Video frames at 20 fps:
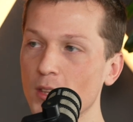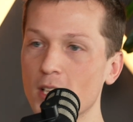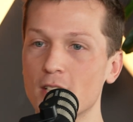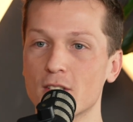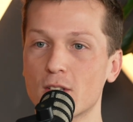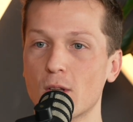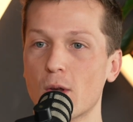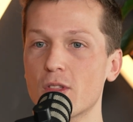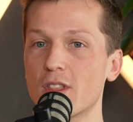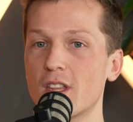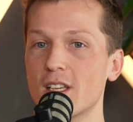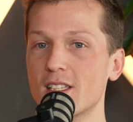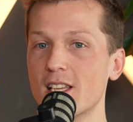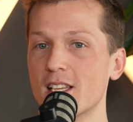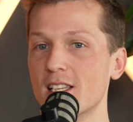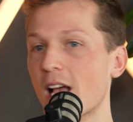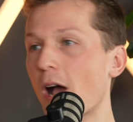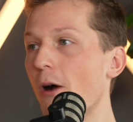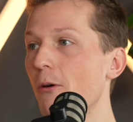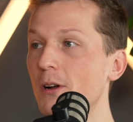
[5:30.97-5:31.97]
So this
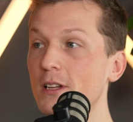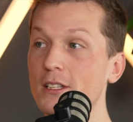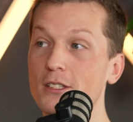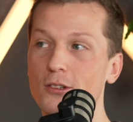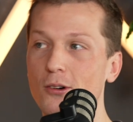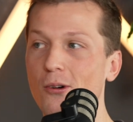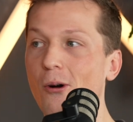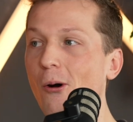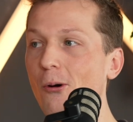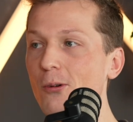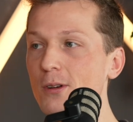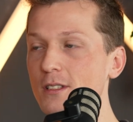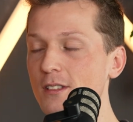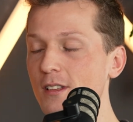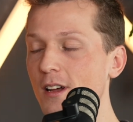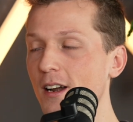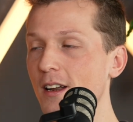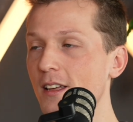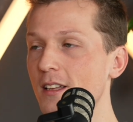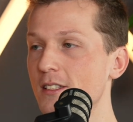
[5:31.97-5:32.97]
is how it always
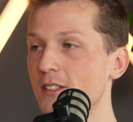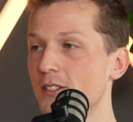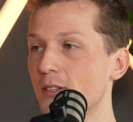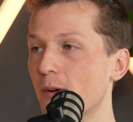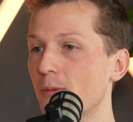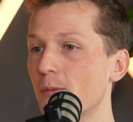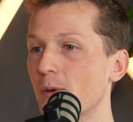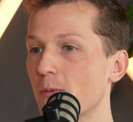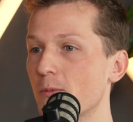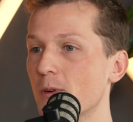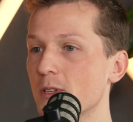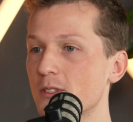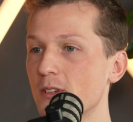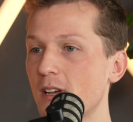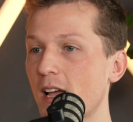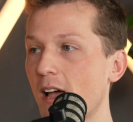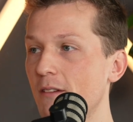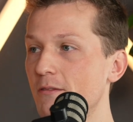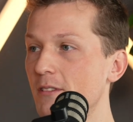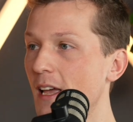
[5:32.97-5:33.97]
started. So we want to
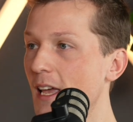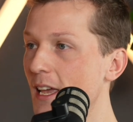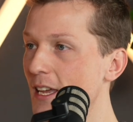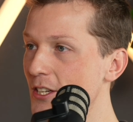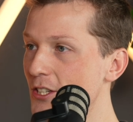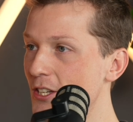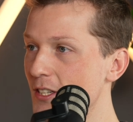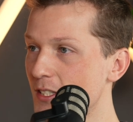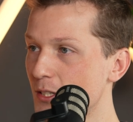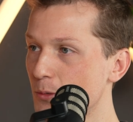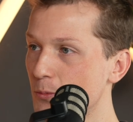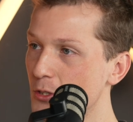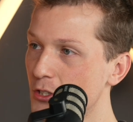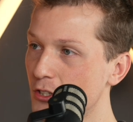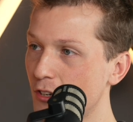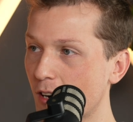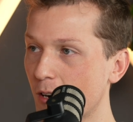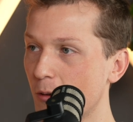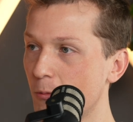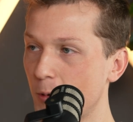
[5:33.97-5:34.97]
have agents
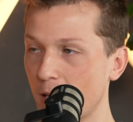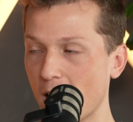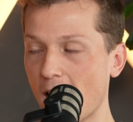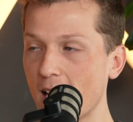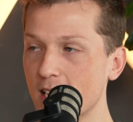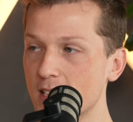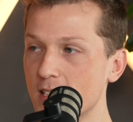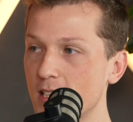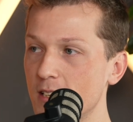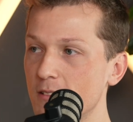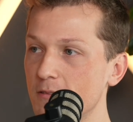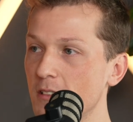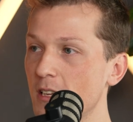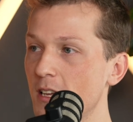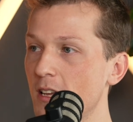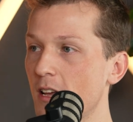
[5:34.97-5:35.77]
which are reactive.